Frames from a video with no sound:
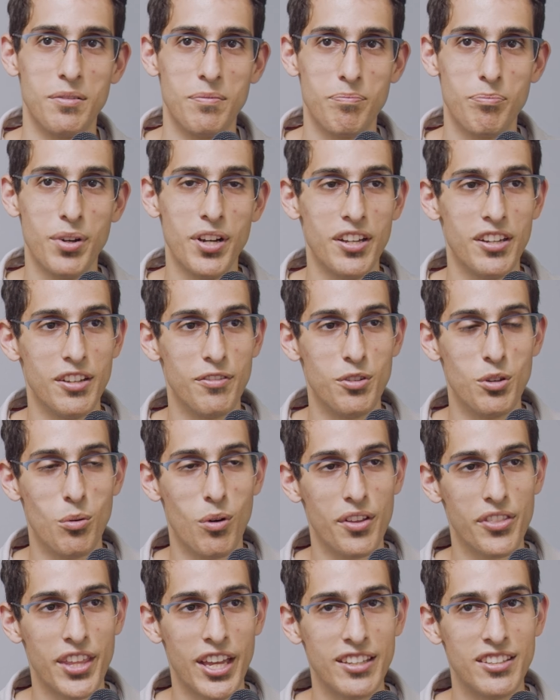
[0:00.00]
But if you
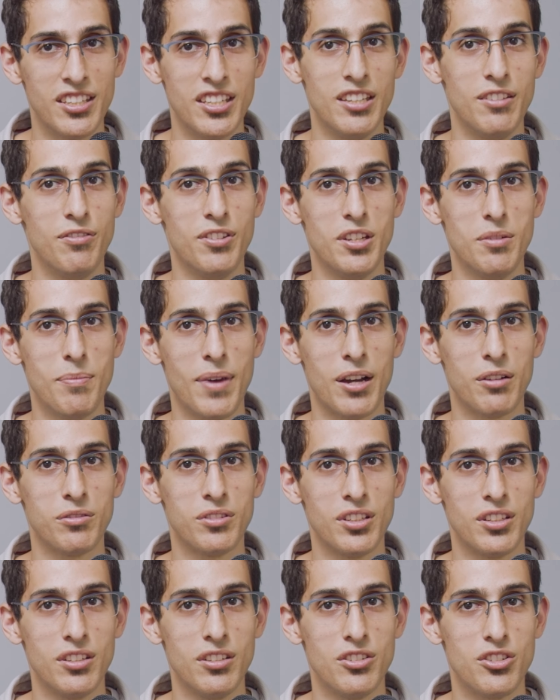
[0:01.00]
want that TV
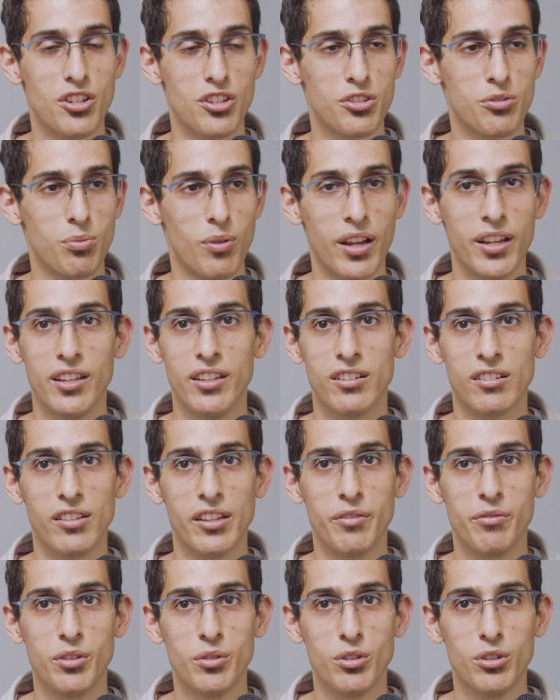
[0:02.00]
mounted just right in your
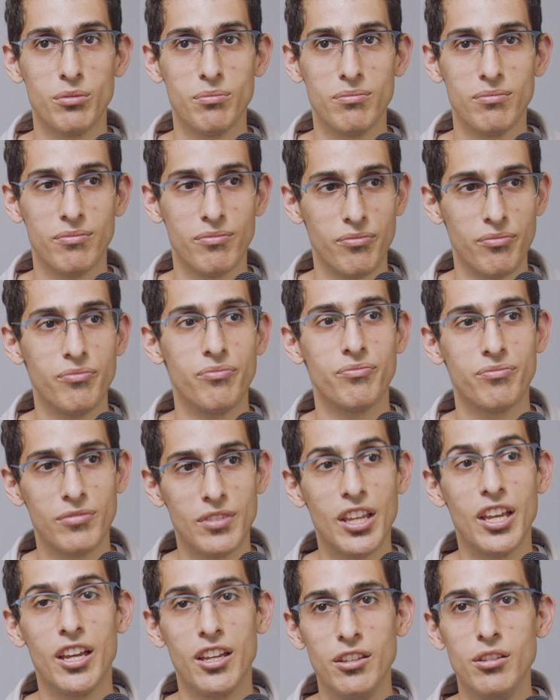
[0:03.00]
living room,
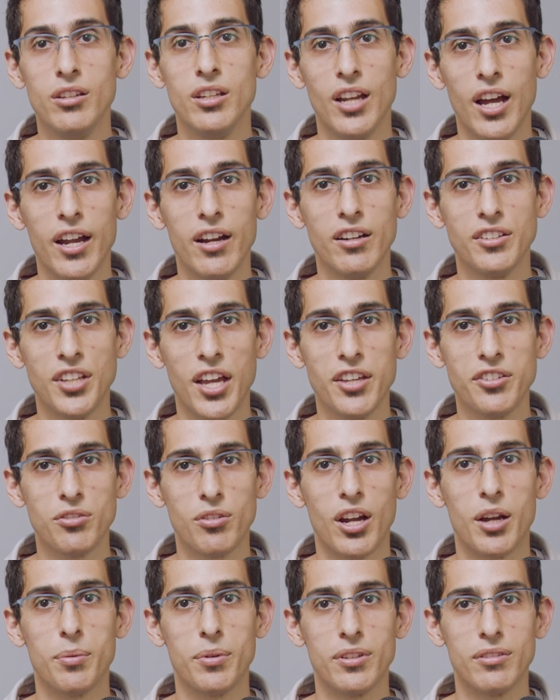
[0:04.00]
you can hire a
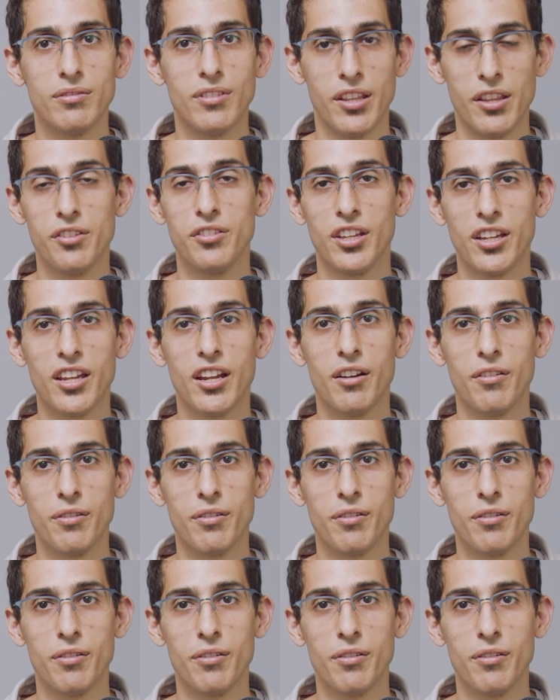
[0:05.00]
TaskRabbit and they'll take care